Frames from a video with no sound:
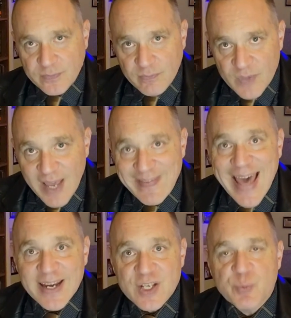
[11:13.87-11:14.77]
And
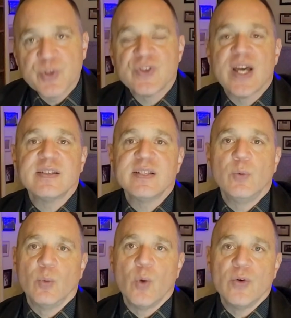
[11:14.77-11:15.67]
that is precisely
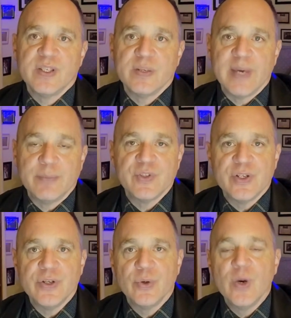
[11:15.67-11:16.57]
what wokeism aims to
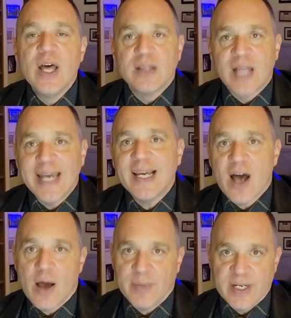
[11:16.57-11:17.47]
do. Like
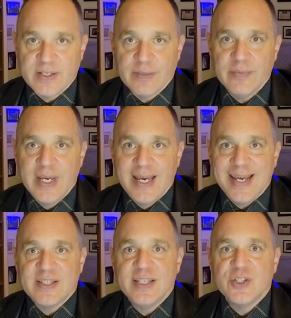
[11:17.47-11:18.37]
communism, it
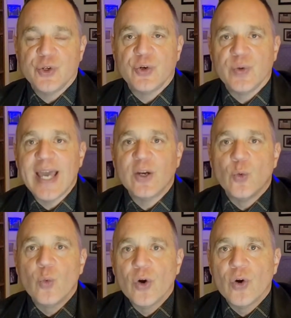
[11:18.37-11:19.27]
seeks to create a
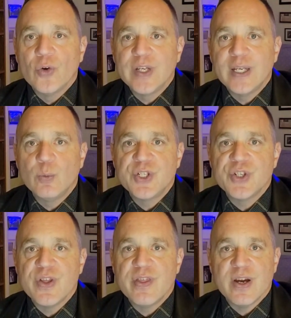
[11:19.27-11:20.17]
world in which
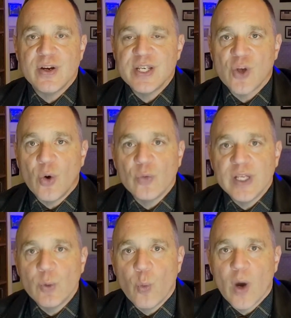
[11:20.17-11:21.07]
there is only
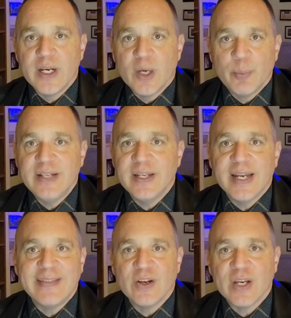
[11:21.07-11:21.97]
one opinion
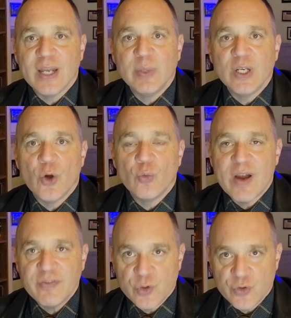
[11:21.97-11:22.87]
and there can be no
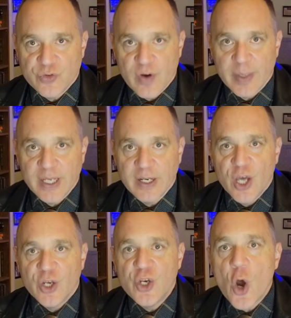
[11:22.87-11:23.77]
refuge from it,
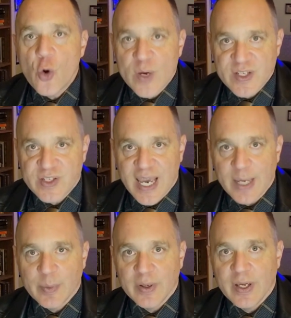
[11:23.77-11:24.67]
no escape,
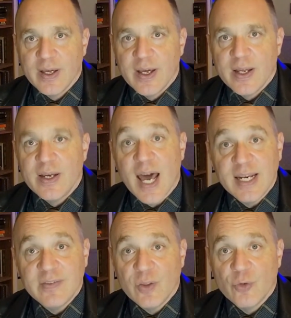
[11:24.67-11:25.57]
not
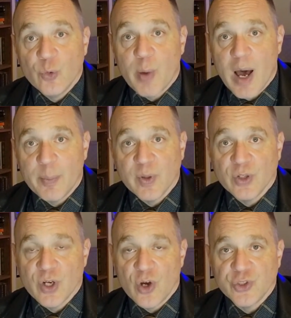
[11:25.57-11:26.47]
even through popular
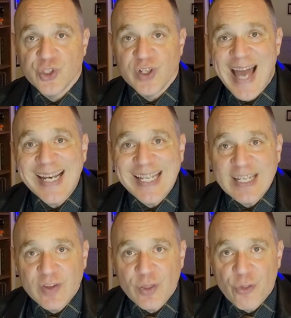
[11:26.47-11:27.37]
culture, not
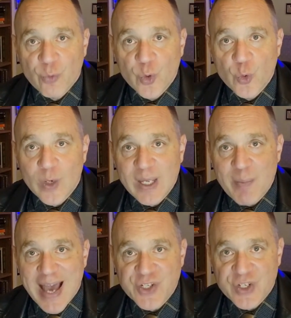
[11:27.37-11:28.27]
even through
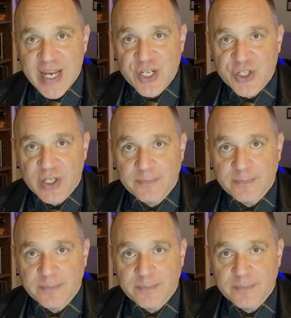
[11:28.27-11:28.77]
imagination.